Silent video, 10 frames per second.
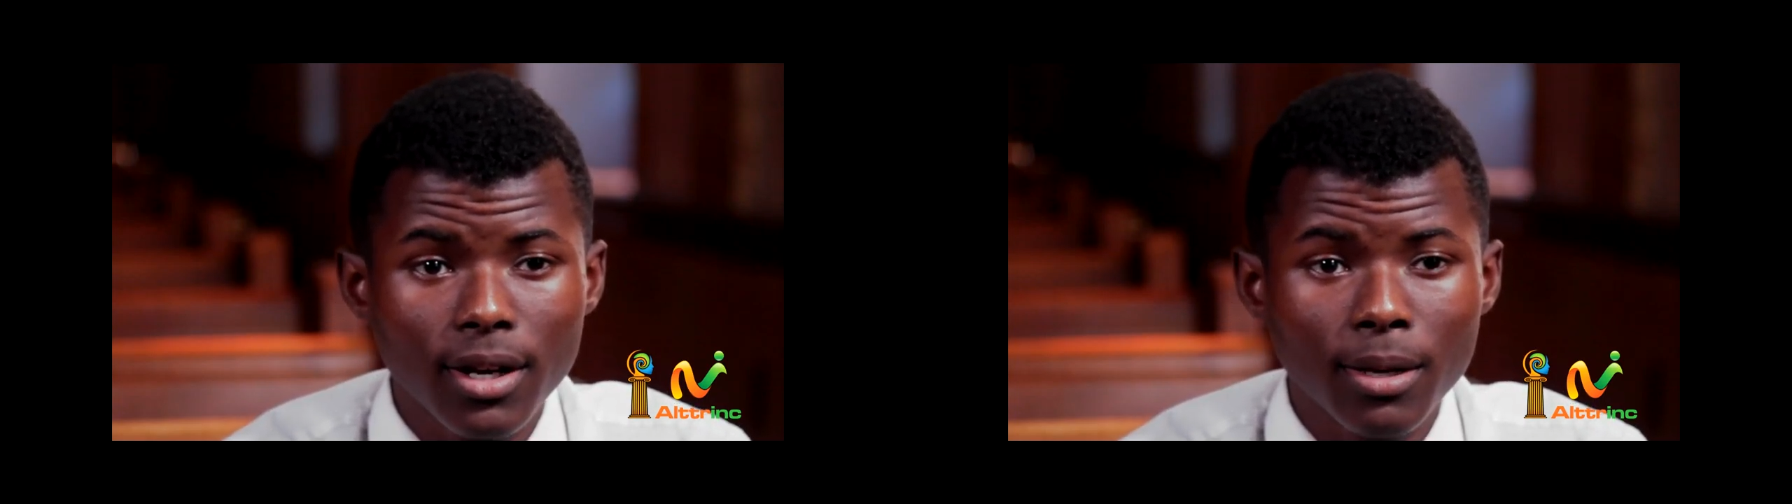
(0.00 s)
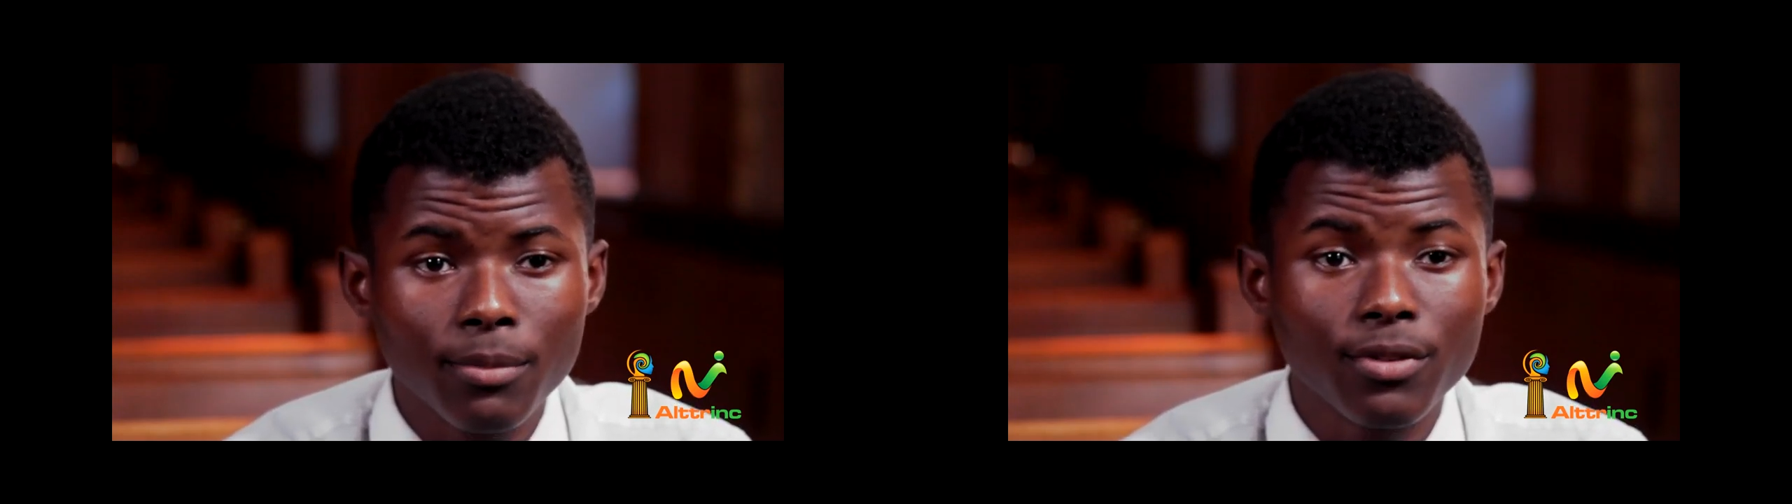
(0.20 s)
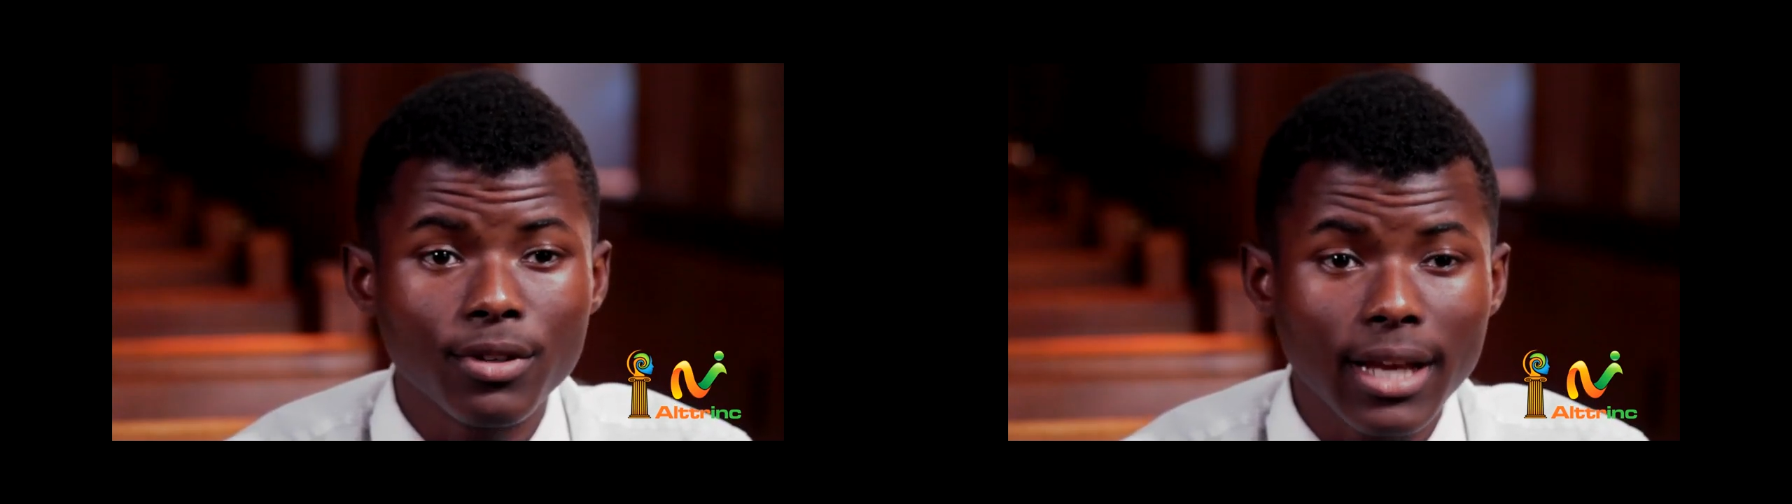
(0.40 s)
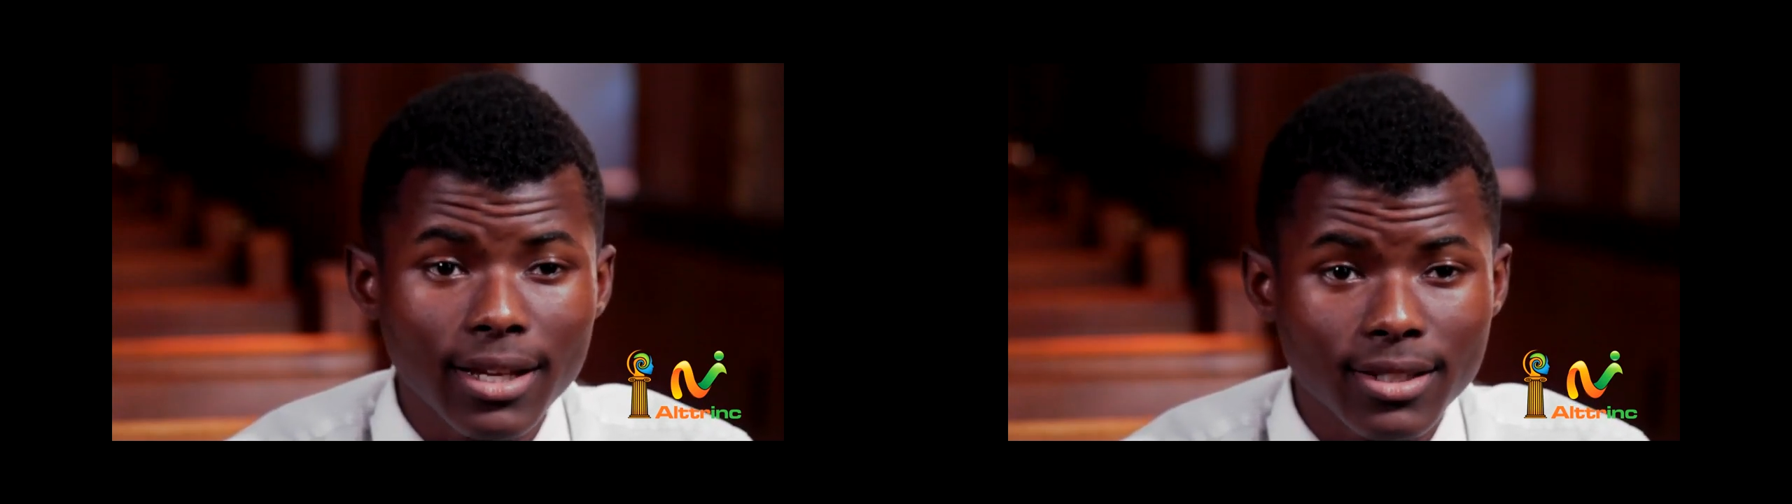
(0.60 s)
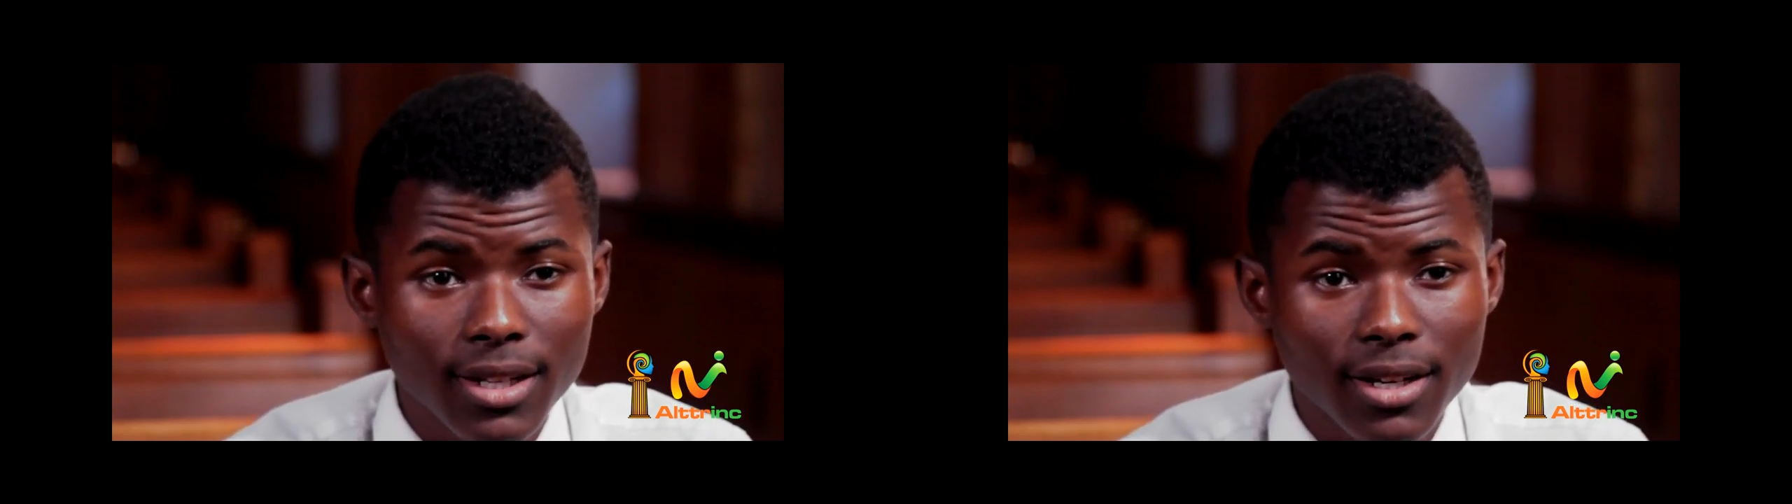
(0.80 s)
um, for that
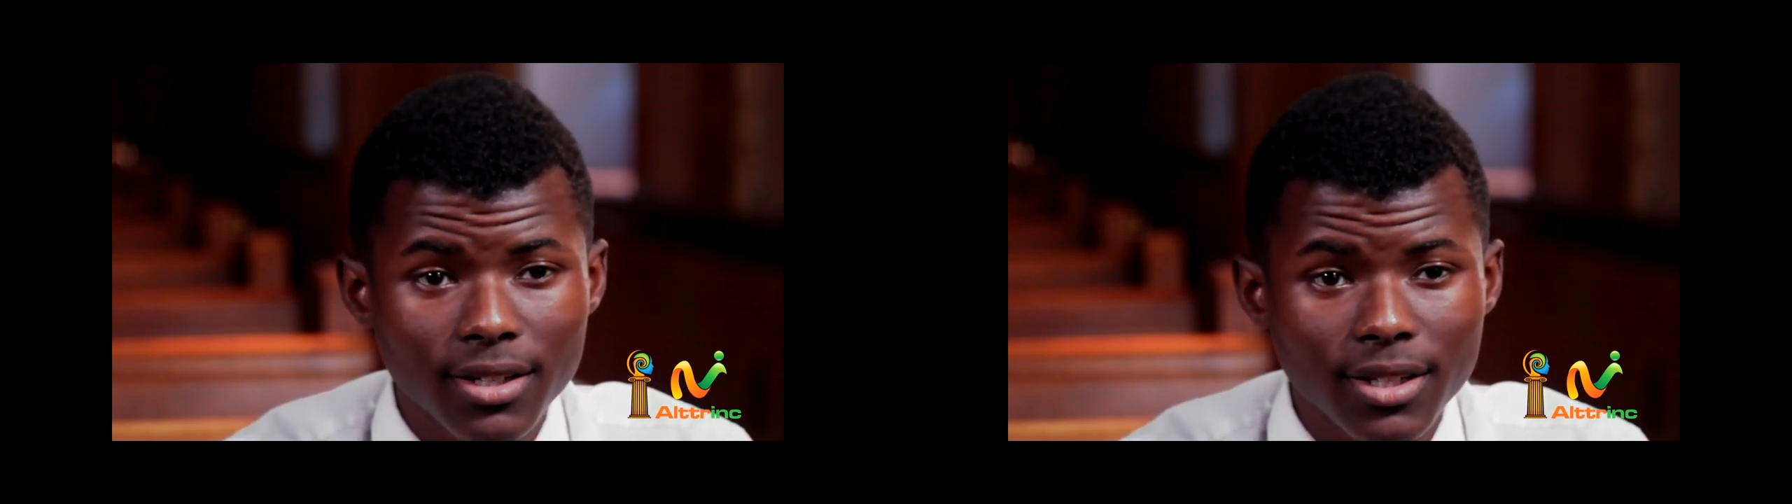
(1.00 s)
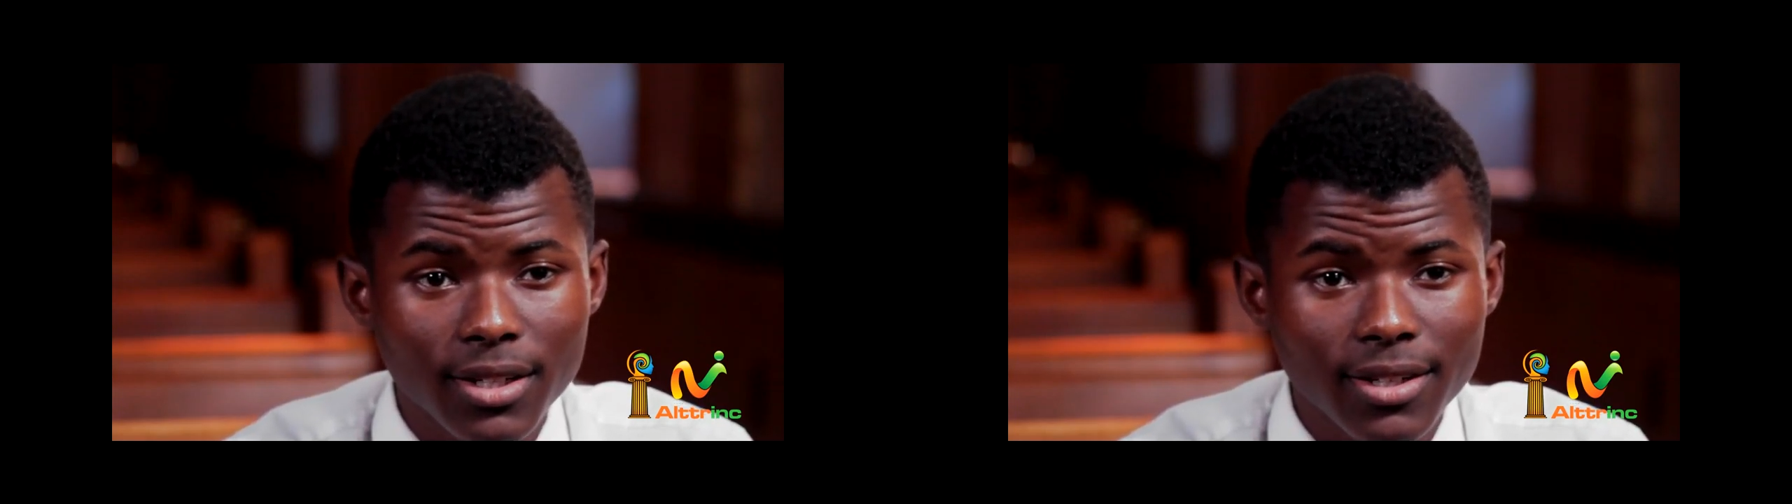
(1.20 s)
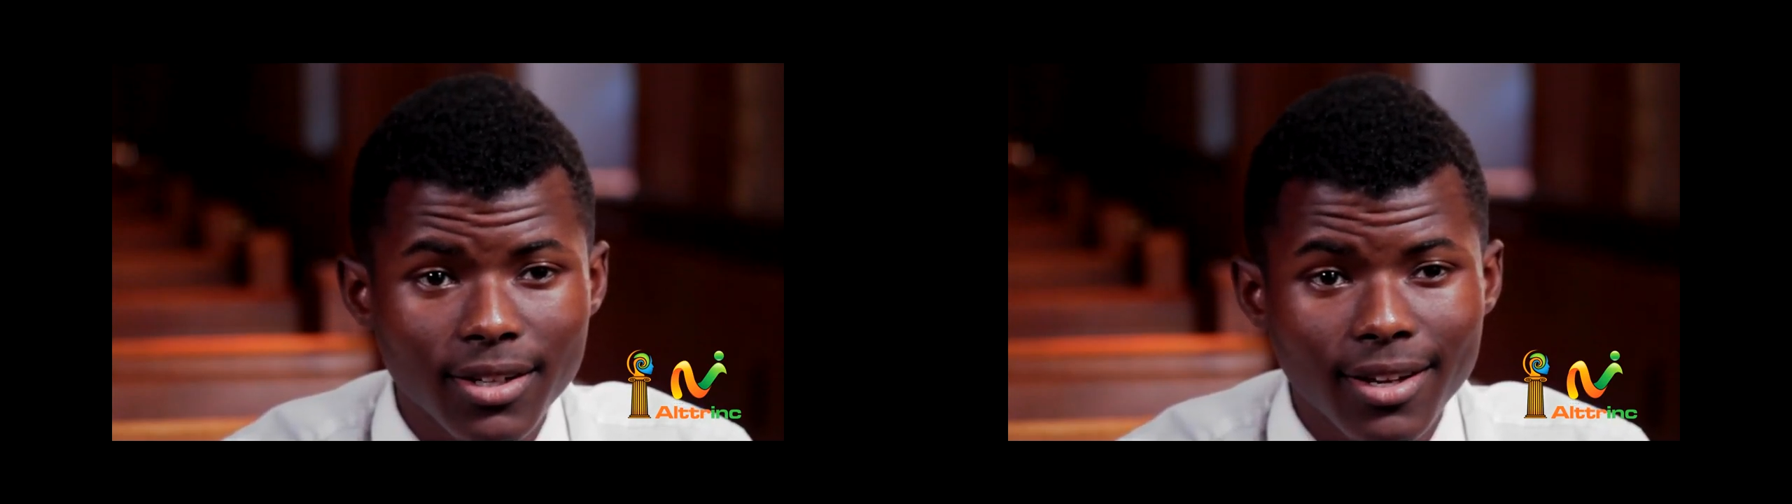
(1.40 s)
entire year.